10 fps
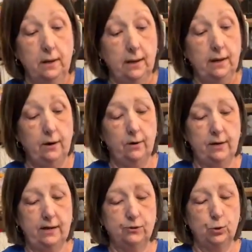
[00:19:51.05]
here,
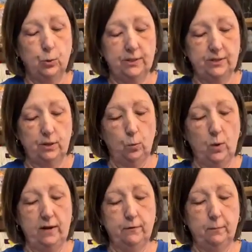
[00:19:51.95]
an extra twist, so that
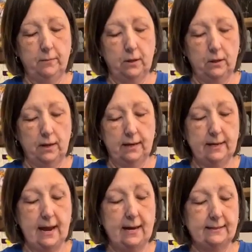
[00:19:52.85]
one of them,
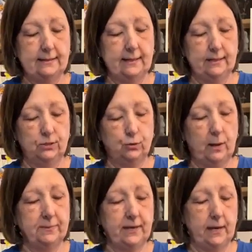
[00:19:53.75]
it has the
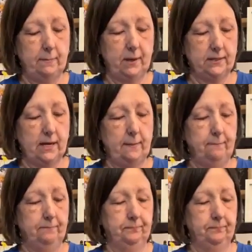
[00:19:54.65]
striped side up on top.